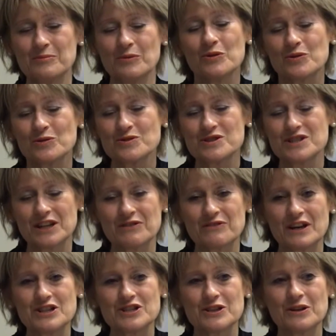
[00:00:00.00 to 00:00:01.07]
mokos
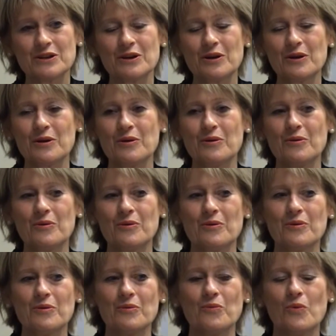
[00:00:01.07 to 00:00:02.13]
generation
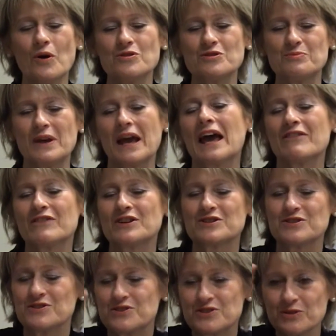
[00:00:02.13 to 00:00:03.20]
won't be having
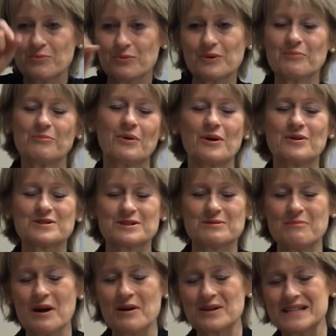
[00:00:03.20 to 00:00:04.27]
to superimpose the
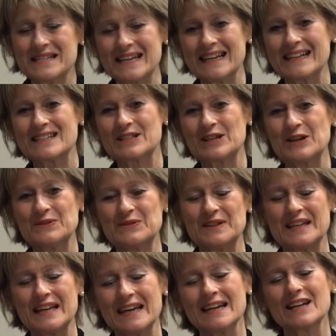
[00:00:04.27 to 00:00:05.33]
Māori text over
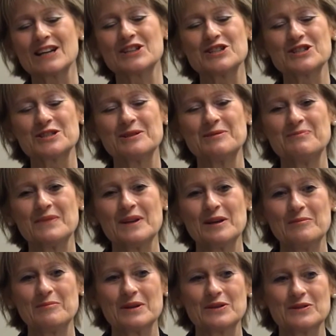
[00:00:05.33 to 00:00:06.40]
the English,
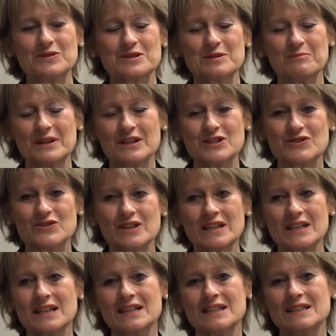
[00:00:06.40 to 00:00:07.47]
because the
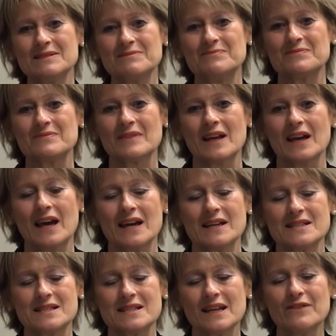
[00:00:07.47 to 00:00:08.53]
ministry
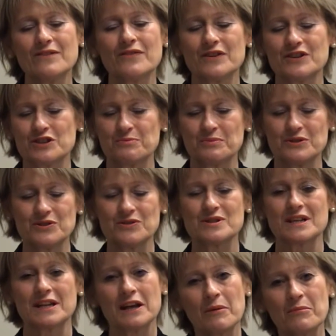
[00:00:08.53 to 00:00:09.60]
has seen fit to
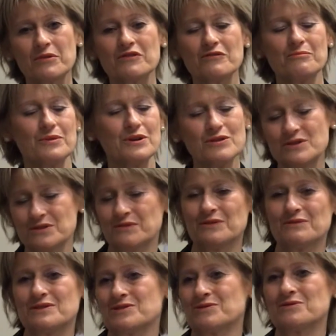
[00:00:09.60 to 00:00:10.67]
produce a number of beautiful
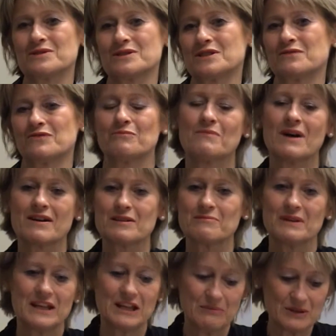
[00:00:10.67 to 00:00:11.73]
resources for Māori
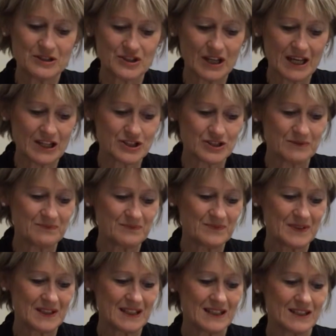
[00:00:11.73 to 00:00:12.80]
medium education.
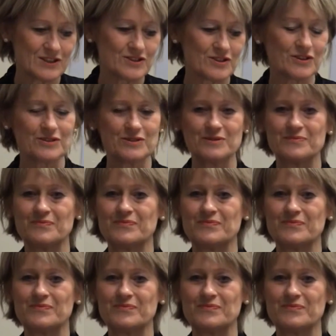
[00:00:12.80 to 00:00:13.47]
So